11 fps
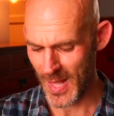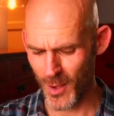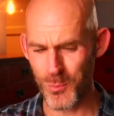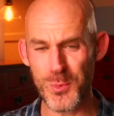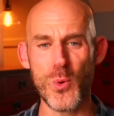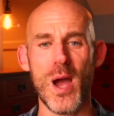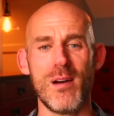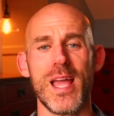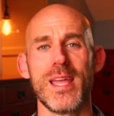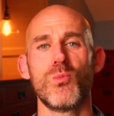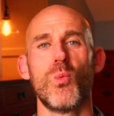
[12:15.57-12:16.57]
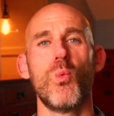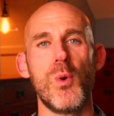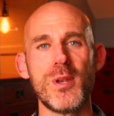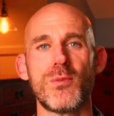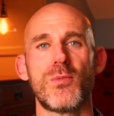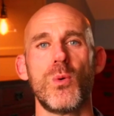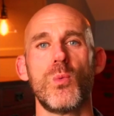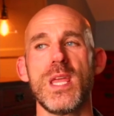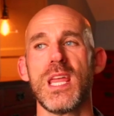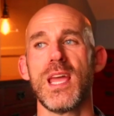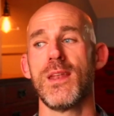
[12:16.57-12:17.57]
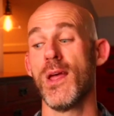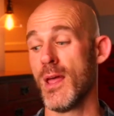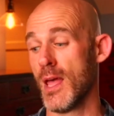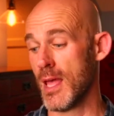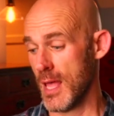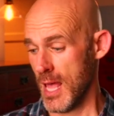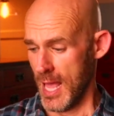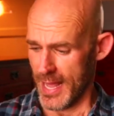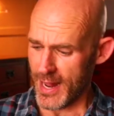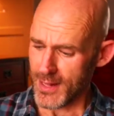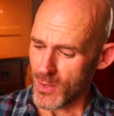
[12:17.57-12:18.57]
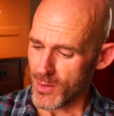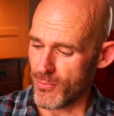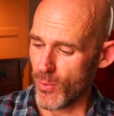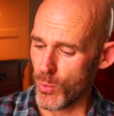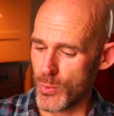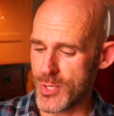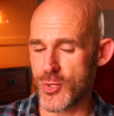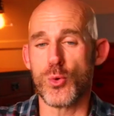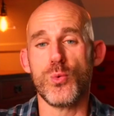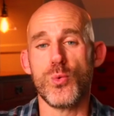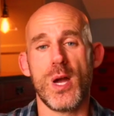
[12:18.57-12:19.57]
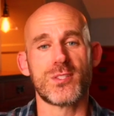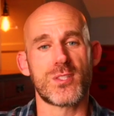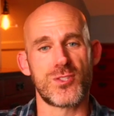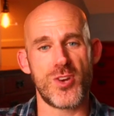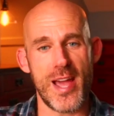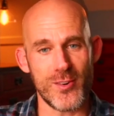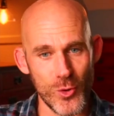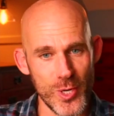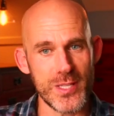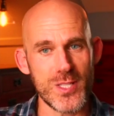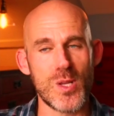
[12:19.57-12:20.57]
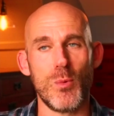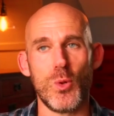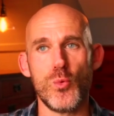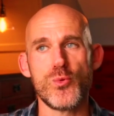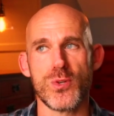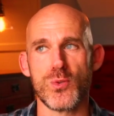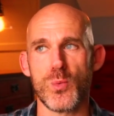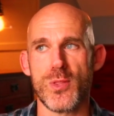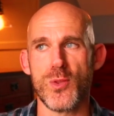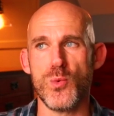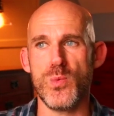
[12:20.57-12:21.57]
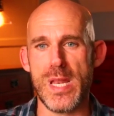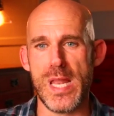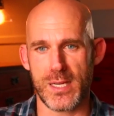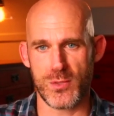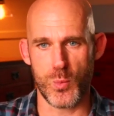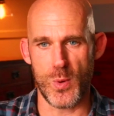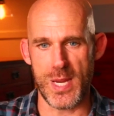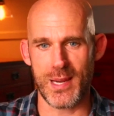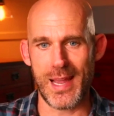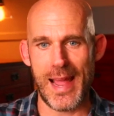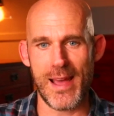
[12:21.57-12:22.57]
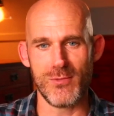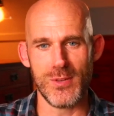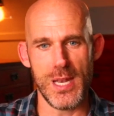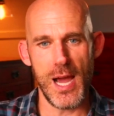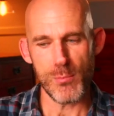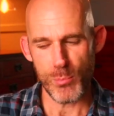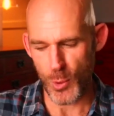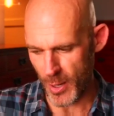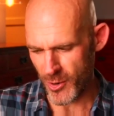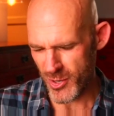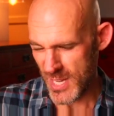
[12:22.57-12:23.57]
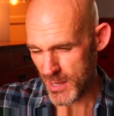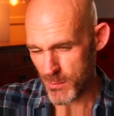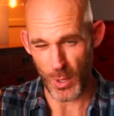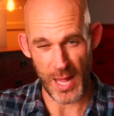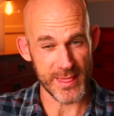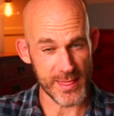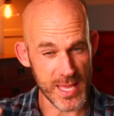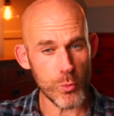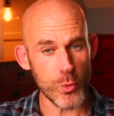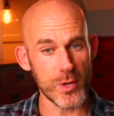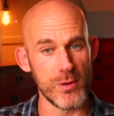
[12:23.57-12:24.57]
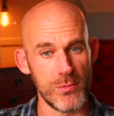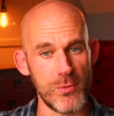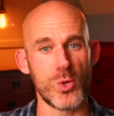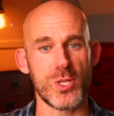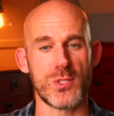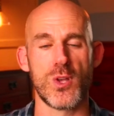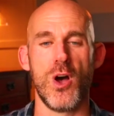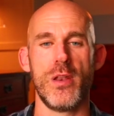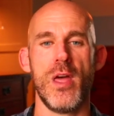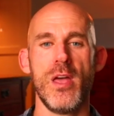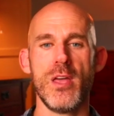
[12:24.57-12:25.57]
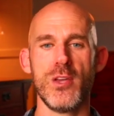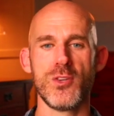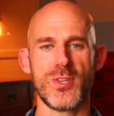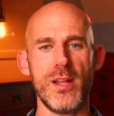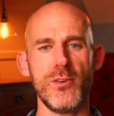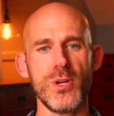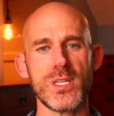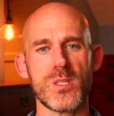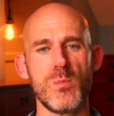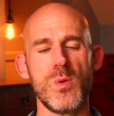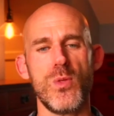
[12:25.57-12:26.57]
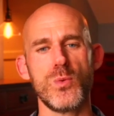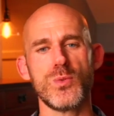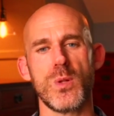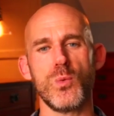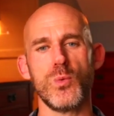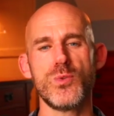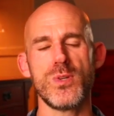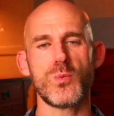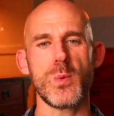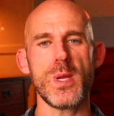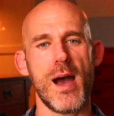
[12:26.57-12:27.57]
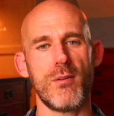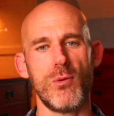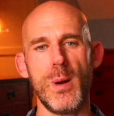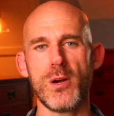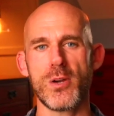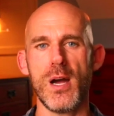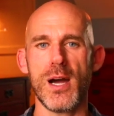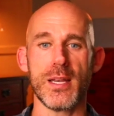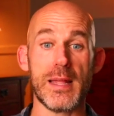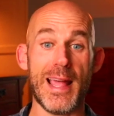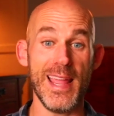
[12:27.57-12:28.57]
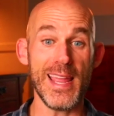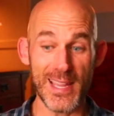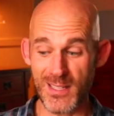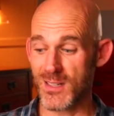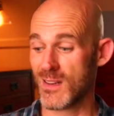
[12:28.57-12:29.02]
You have a wonderful weekend. And I look forward to shattering some illusions with you next week. I have not prepared it yet, but I think we're going to focus on shattering some of those illusions we have about God. And